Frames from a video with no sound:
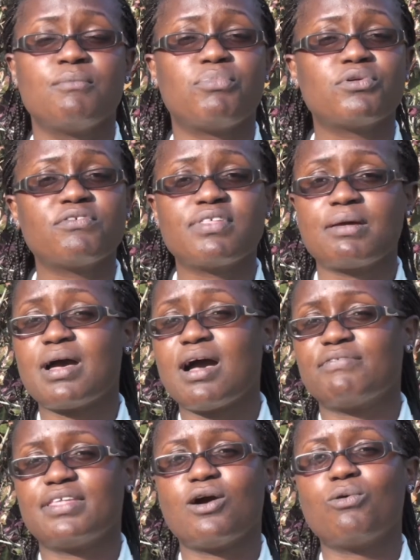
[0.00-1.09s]
Both of them
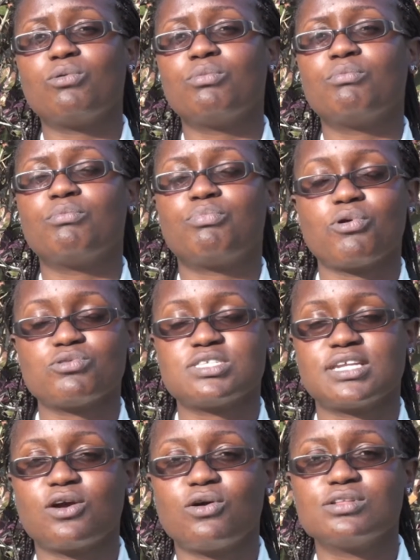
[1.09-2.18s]
have their own pros
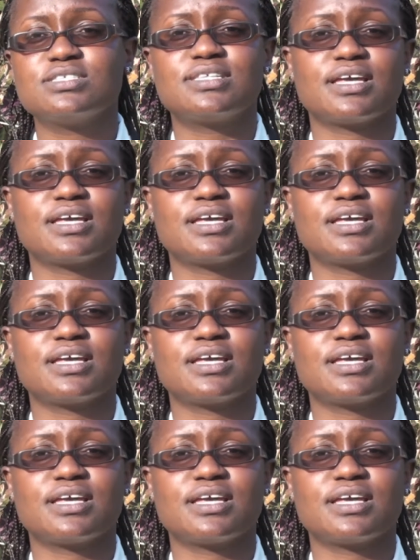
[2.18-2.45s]
and cons.